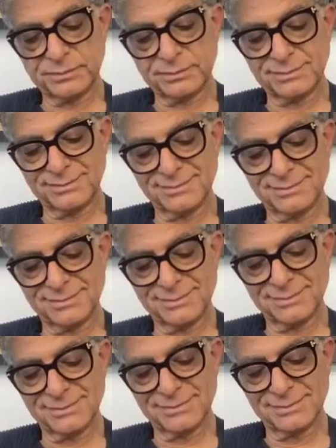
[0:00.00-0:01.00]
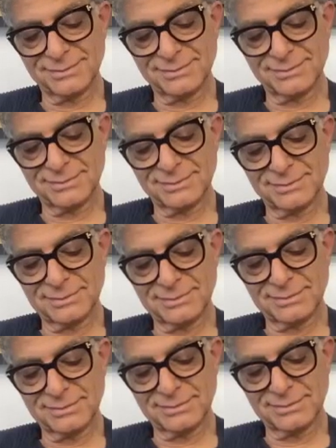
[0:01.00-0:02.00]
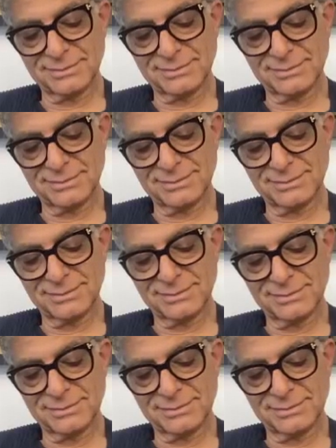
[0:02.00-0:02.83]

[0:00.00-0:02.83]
(no one is talking)